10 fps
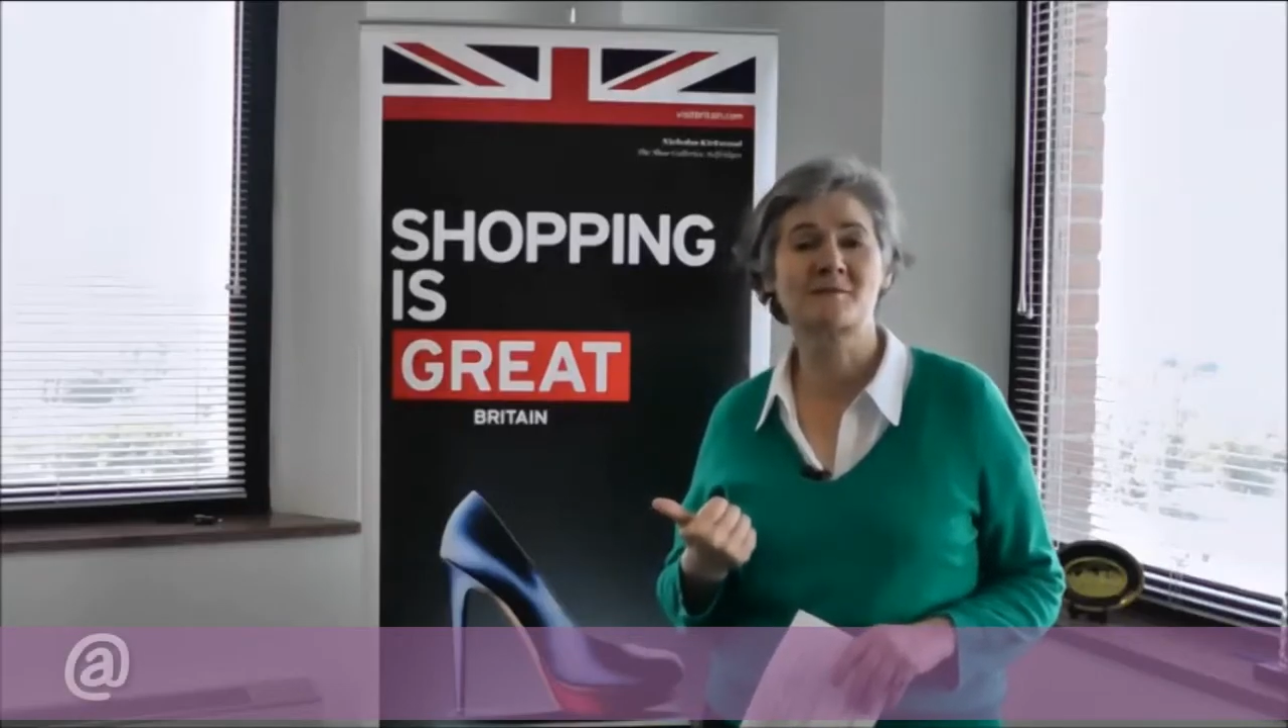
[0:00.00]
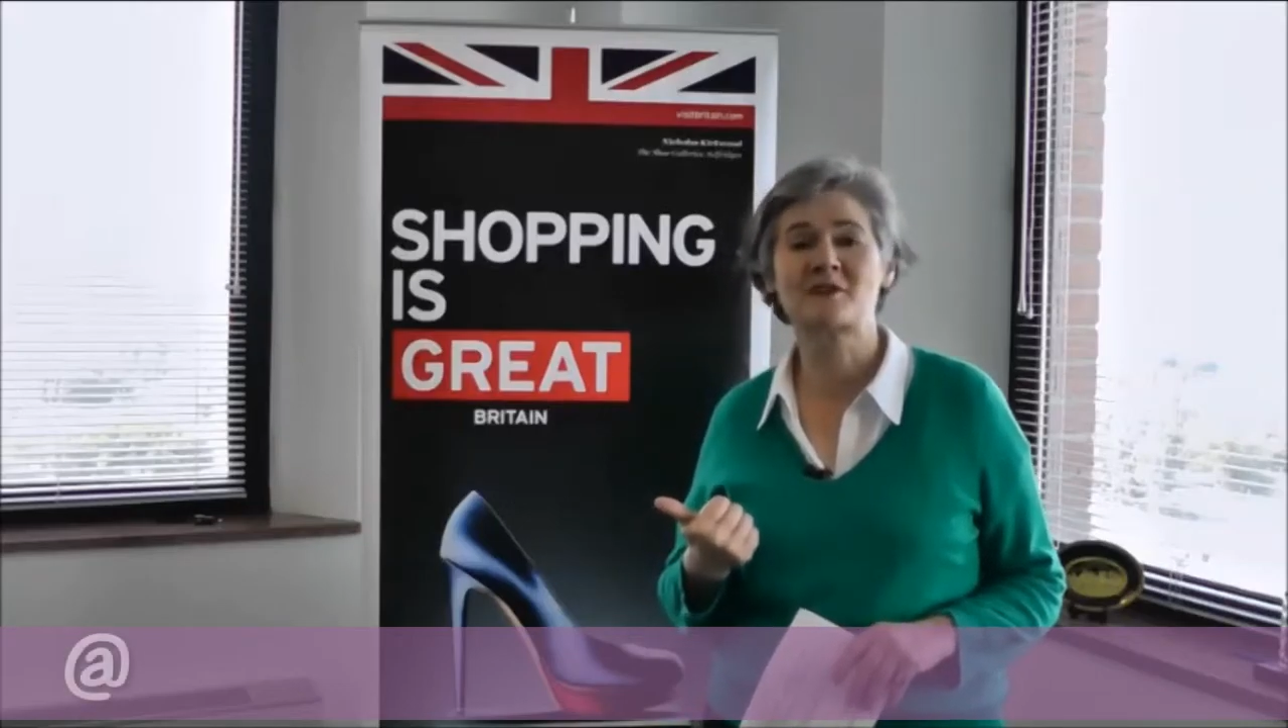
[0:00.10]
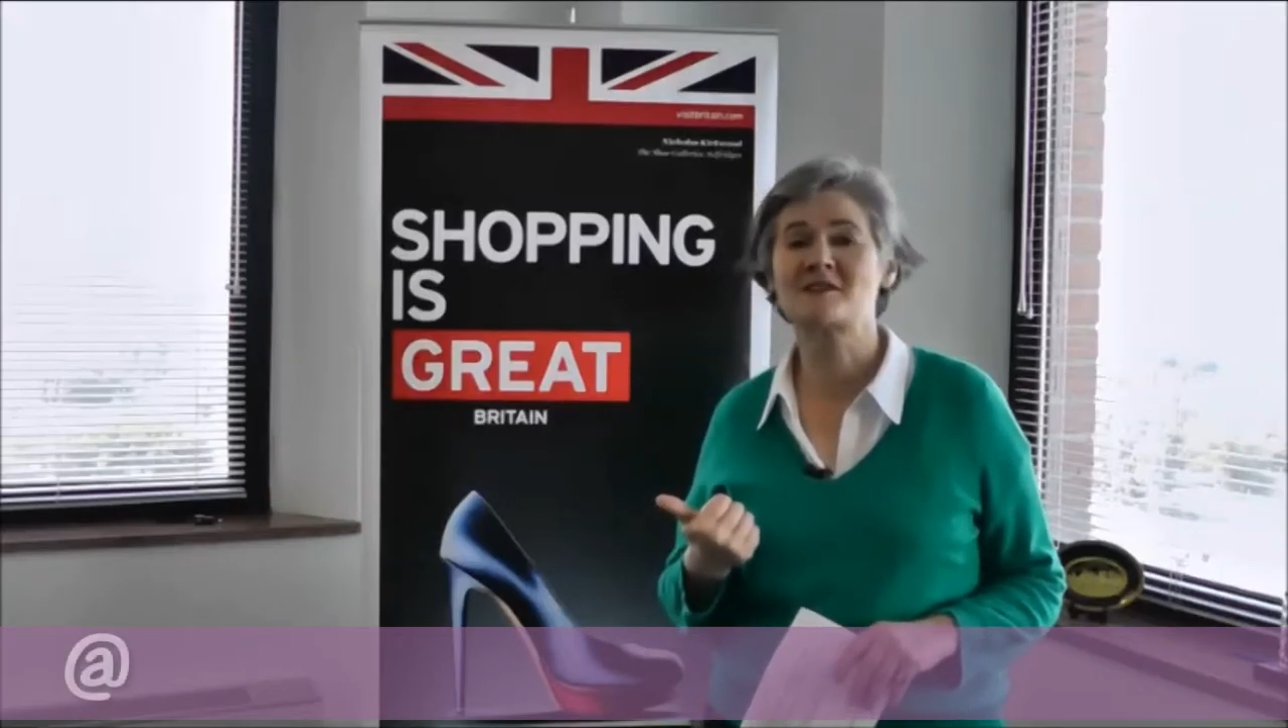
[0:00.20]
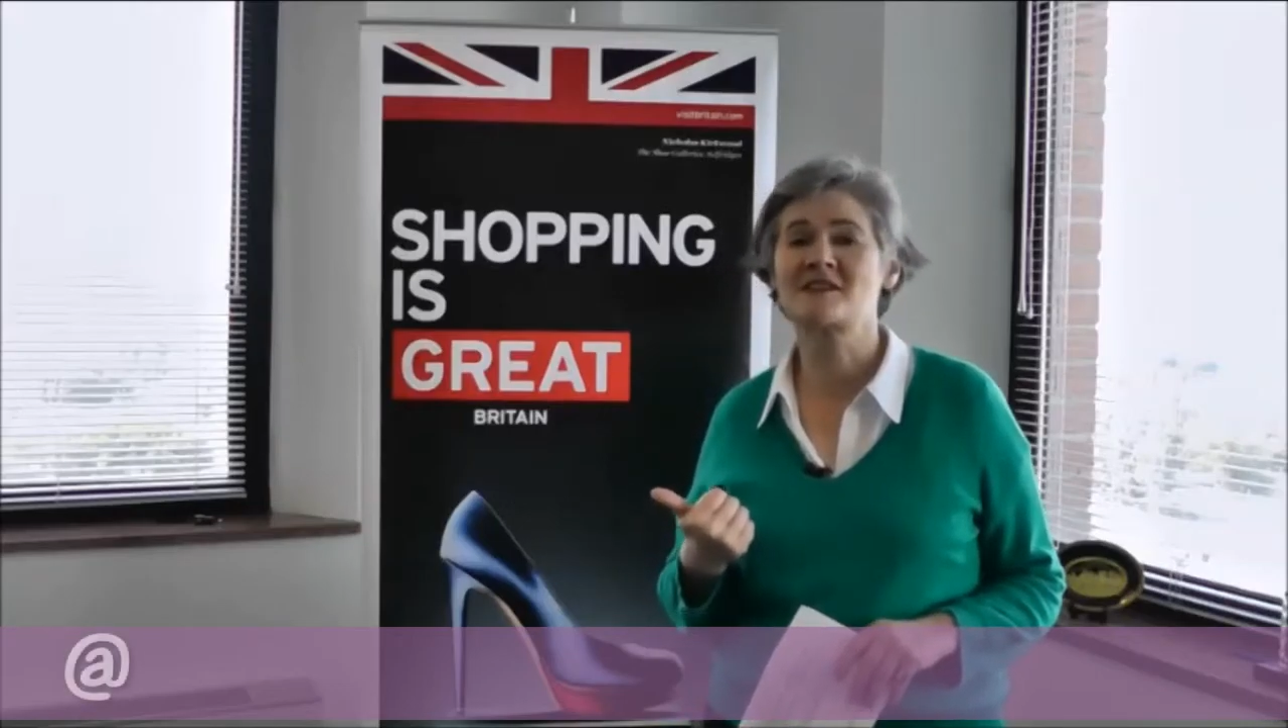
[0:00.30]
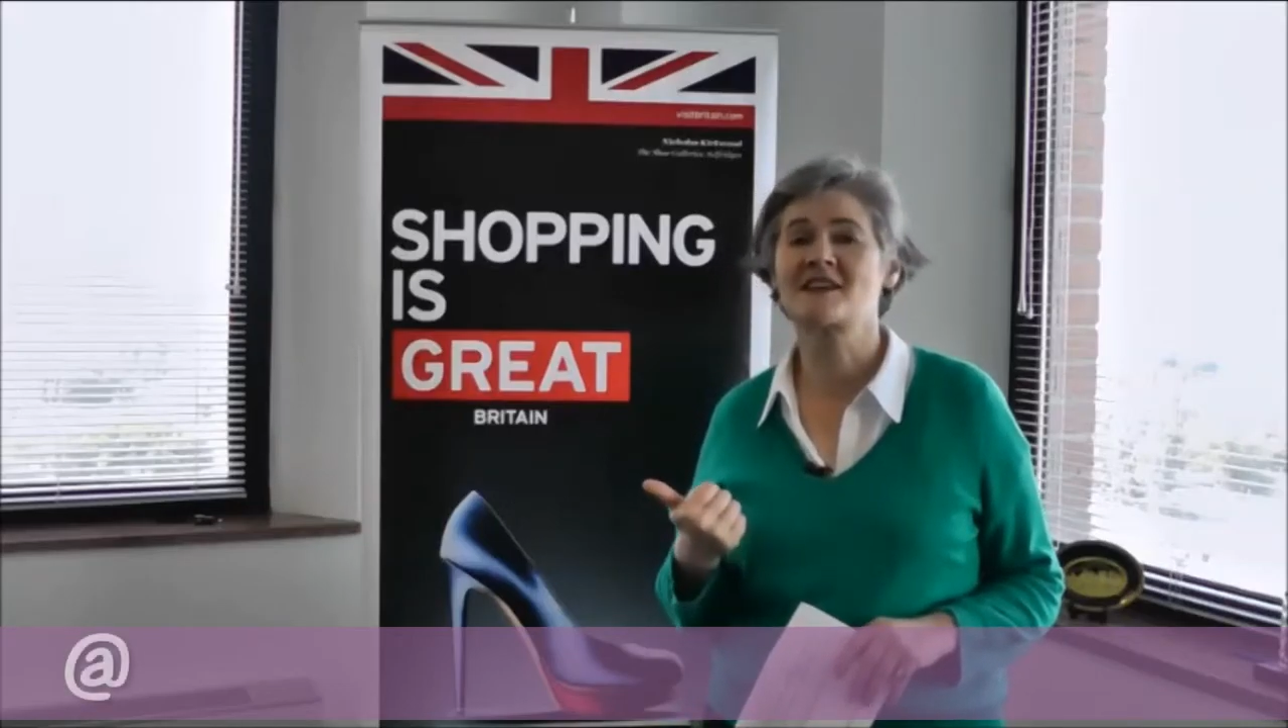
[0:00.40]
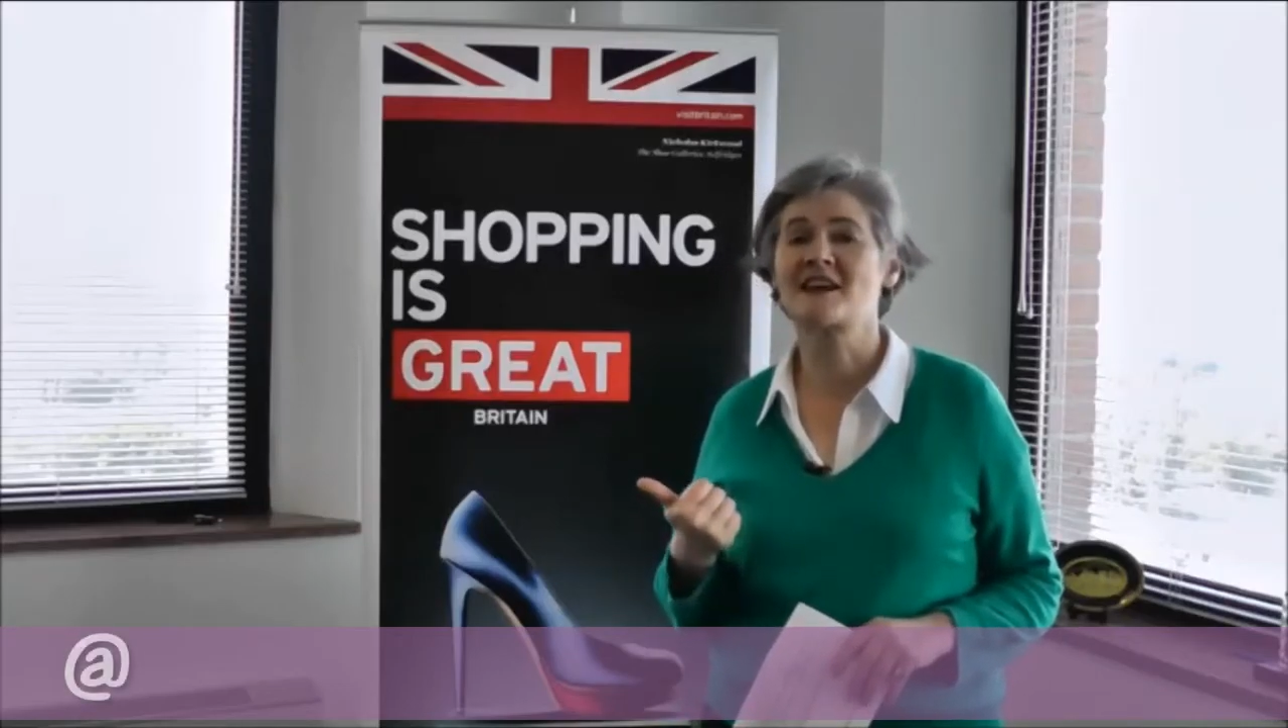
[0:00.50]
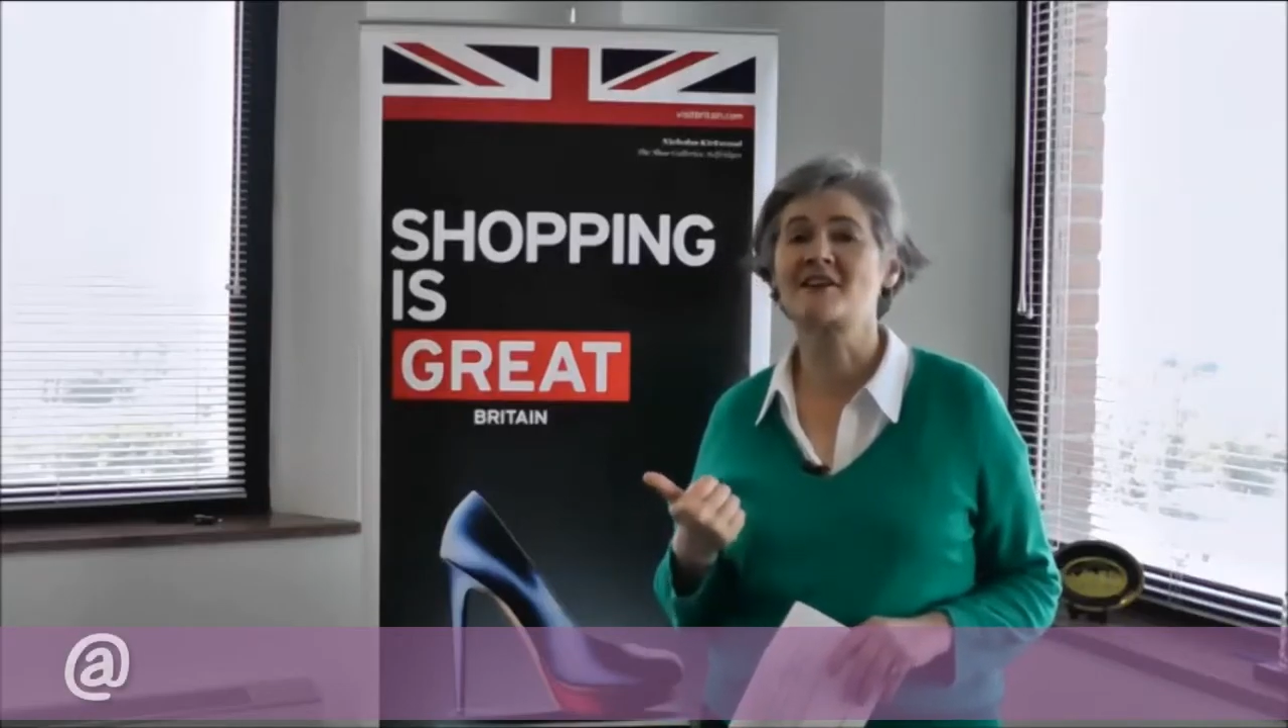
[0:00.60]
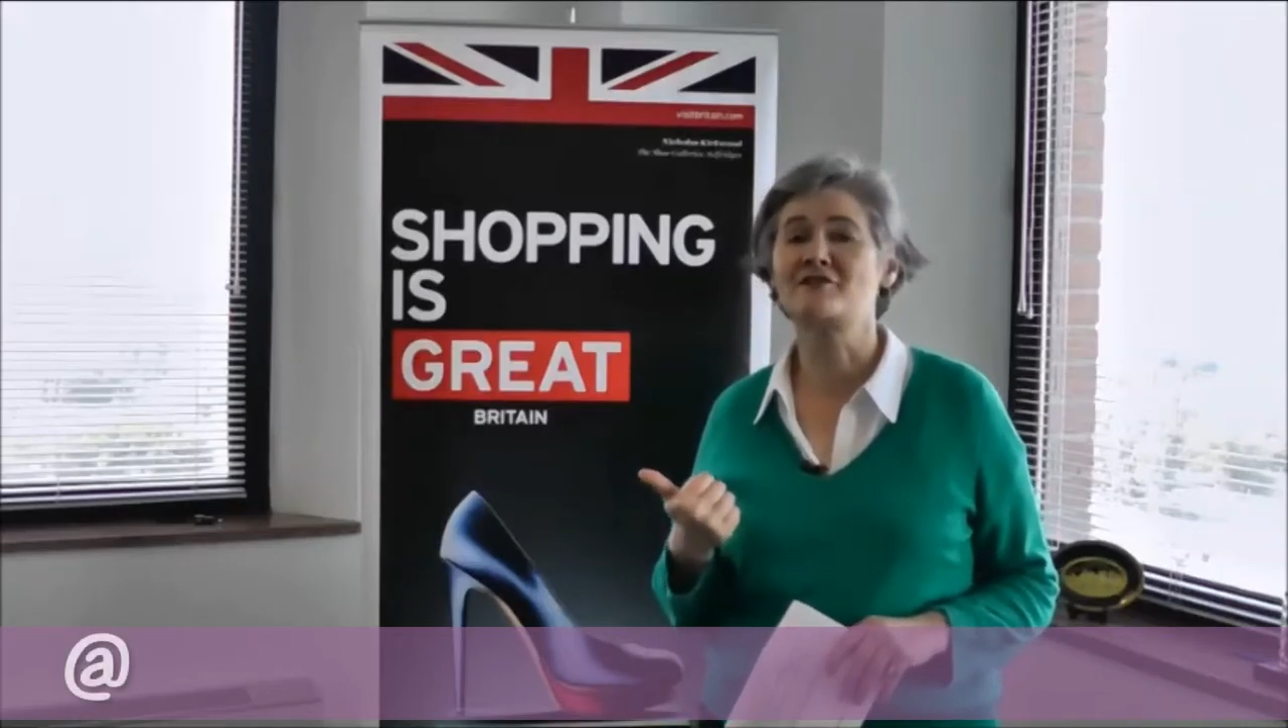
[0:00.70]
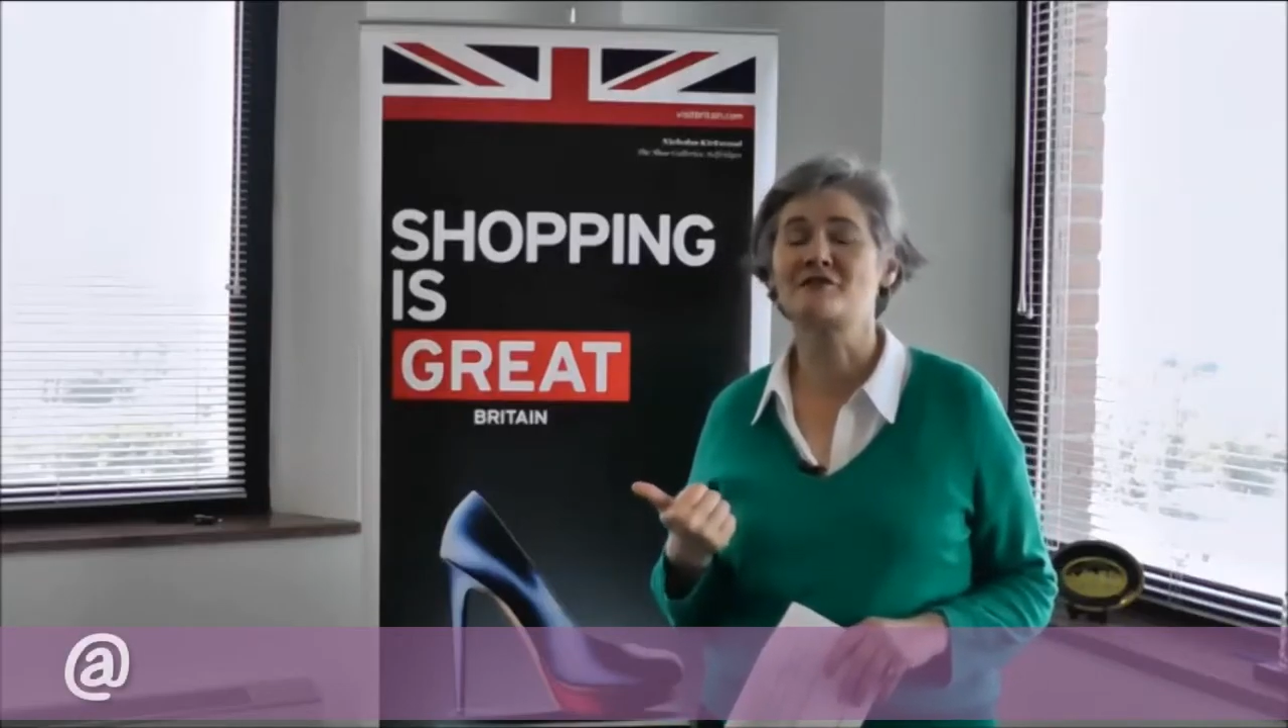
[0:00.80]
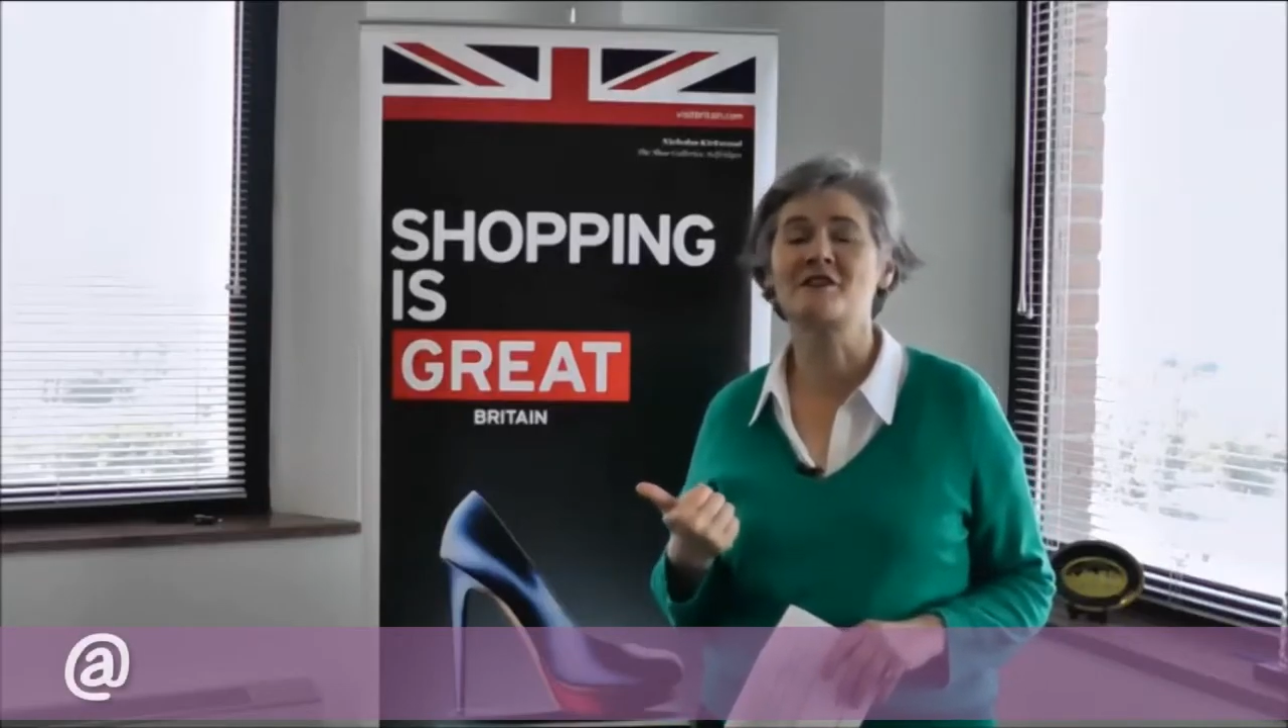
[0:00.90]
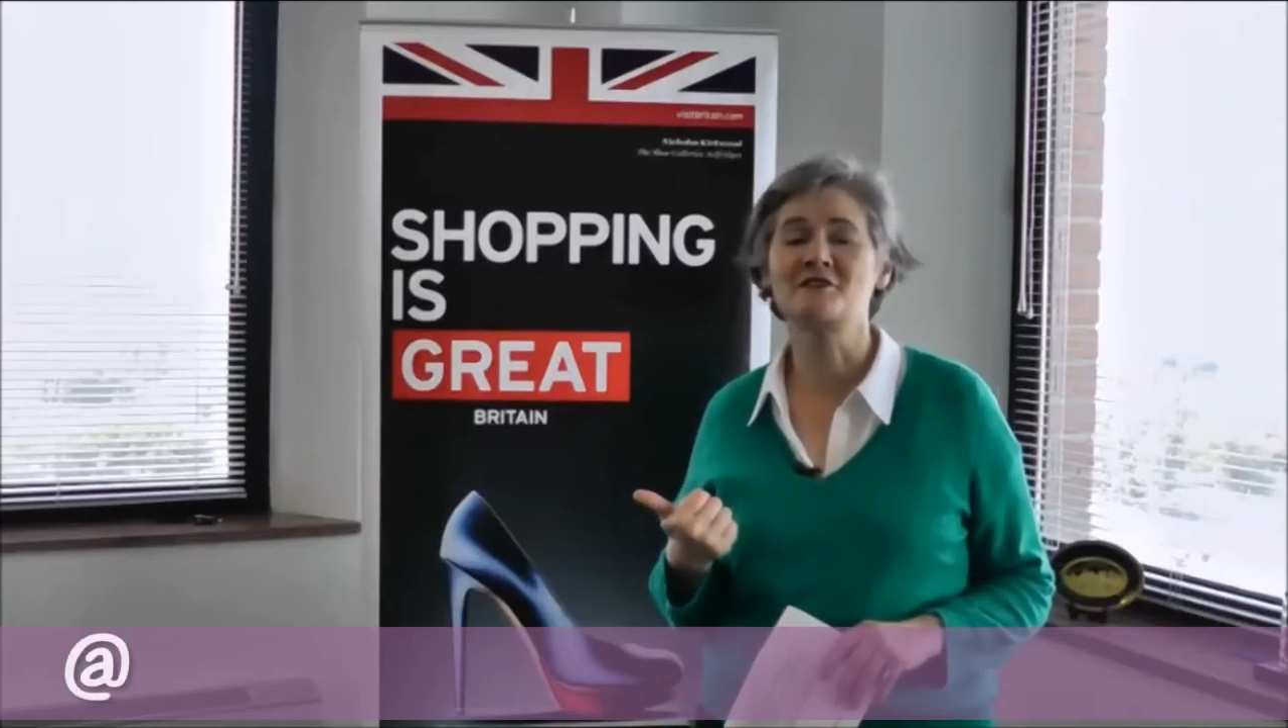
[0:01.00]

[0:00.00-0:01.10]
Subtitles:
because they're kind of fun.